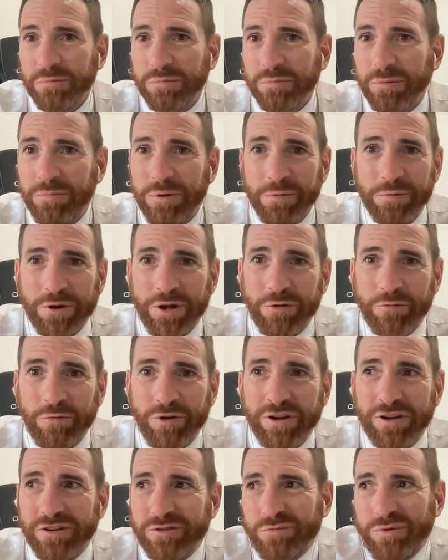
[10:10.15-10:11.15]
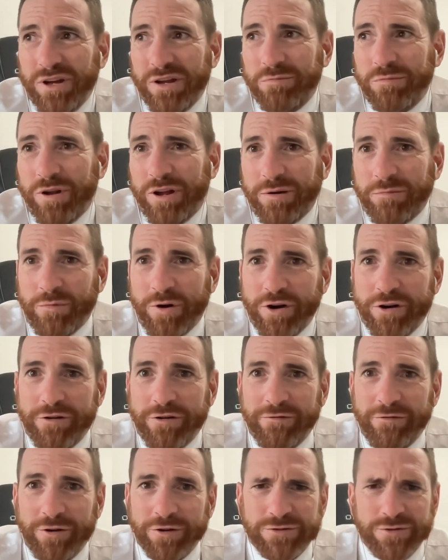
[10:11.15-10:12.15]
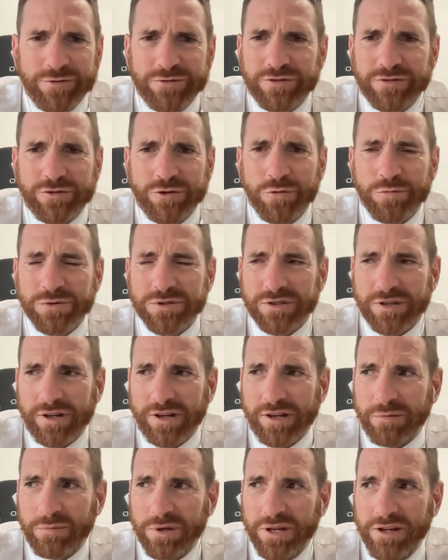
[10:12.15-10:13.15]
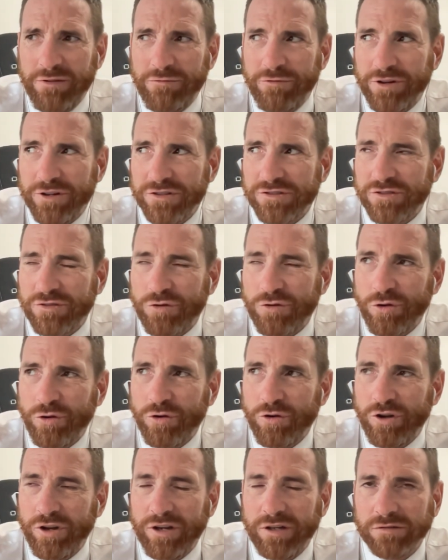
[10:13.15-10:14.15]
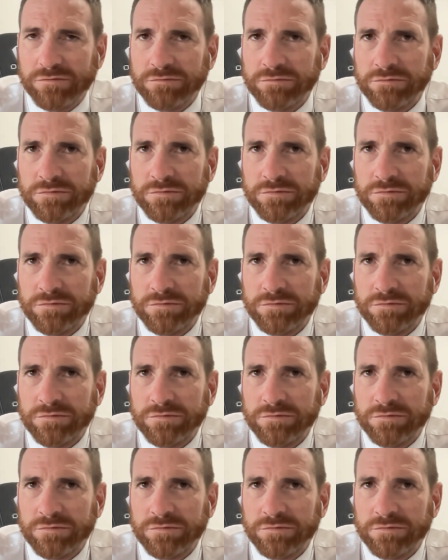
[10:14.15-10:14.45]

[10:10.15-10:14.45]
But people don't realise we had like Michael Voss, who was a superstar. I mean, he finished third in